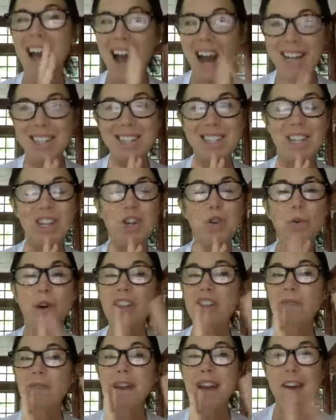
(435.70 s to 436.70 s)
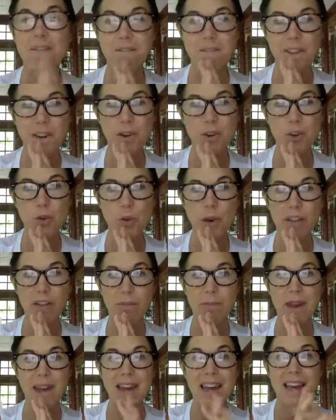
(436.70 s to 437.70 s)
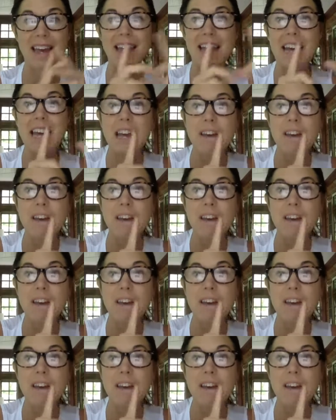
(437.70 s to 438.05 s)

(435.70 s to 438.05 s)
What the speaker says: I see you with me. I feel you with me.